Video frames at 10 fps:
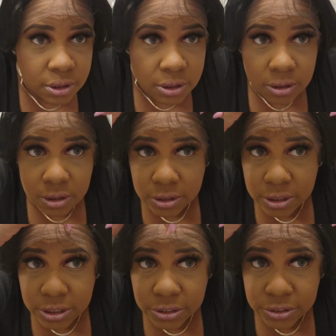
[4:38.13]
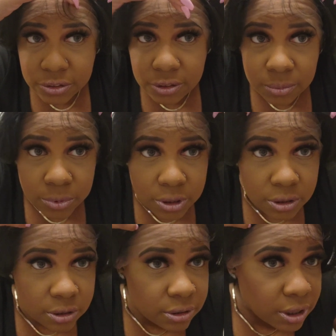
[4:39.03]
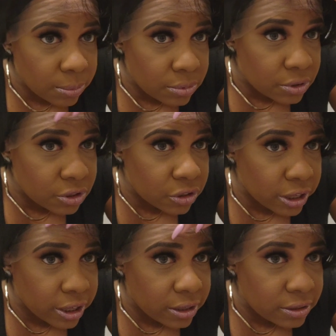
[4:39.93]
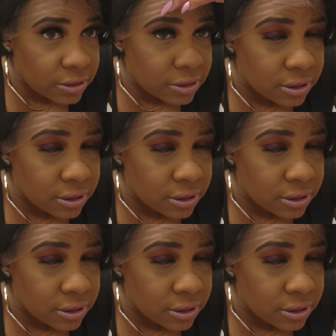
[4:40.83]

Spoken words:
They're in here somewhere. There's a couple of strands.